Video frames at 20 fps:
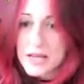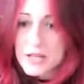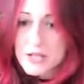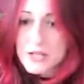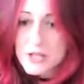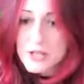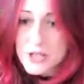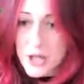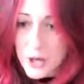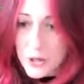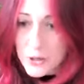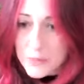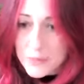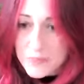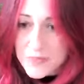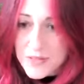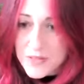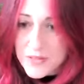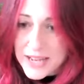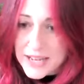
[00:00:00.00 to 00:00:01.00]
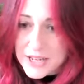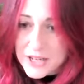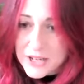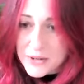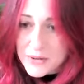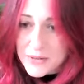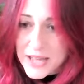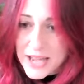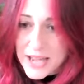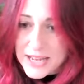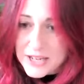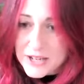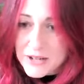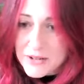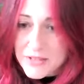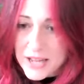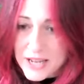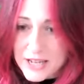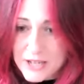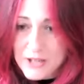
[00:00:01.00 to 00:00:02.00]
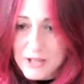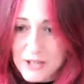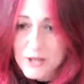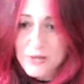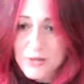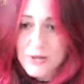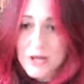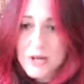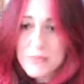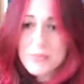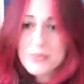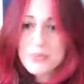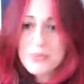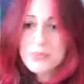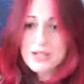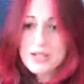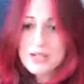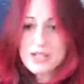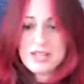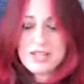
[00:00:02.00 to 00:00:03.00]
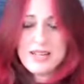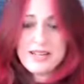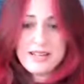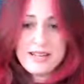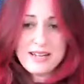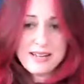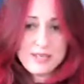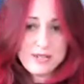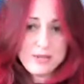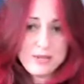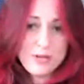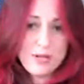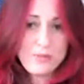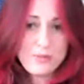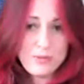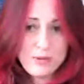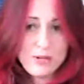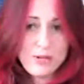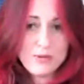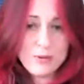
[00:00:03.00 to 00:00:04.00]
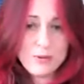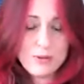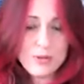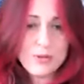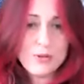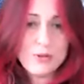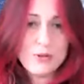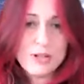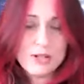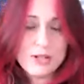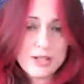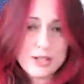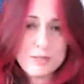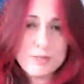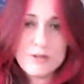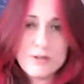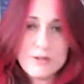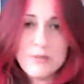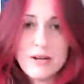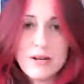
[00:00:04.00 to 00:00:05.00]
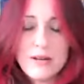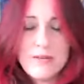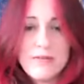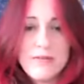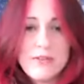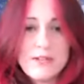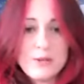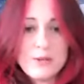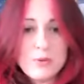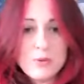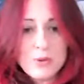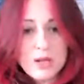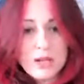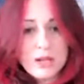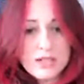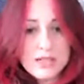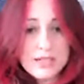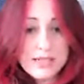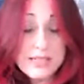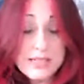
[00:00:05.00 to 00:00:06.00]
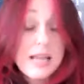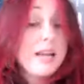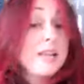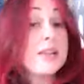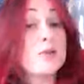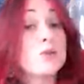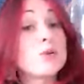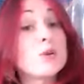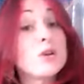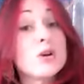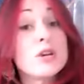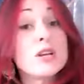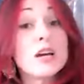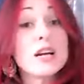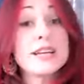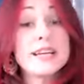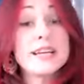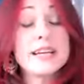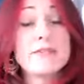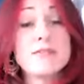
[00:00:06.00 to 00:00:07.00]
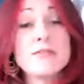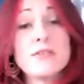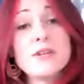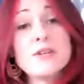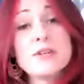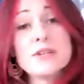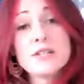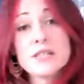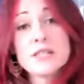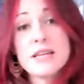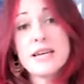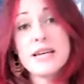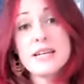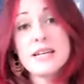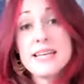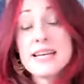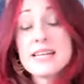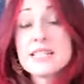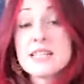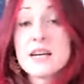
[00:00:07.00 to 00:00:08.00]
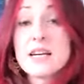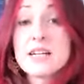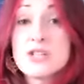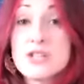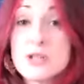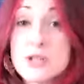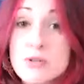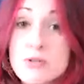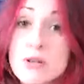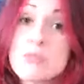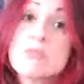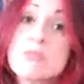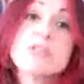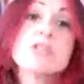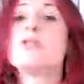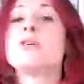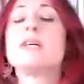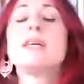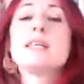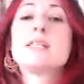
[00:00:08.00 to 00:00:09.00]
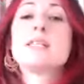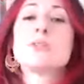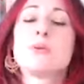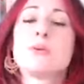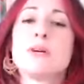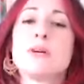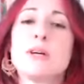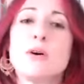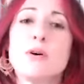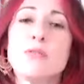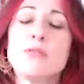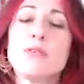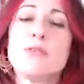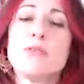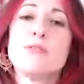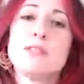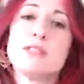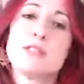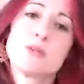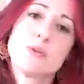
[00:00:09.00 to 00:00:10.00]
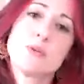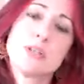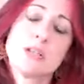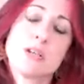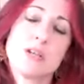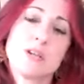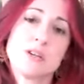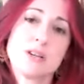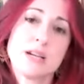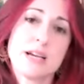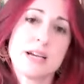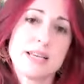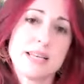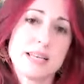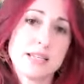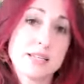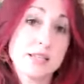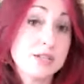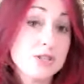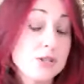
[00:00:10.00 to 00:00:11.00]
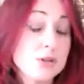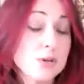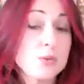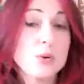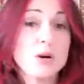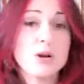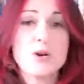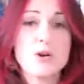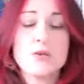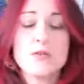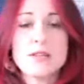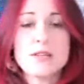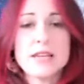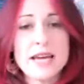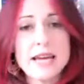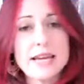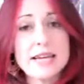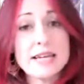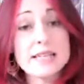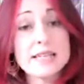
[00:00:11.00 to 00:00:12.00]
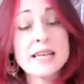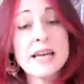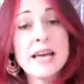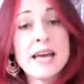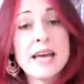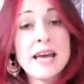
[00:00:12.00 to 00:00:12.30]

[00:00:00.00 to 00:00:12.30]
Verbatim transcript: So thank you, thank you, thank you, Laura. I appreciate that. That's really beautiful. So Laura to come to my physical classes. They're all online now, folks. And yes, I do run retreats where I offer physical yoga. And yes, I do one-off days.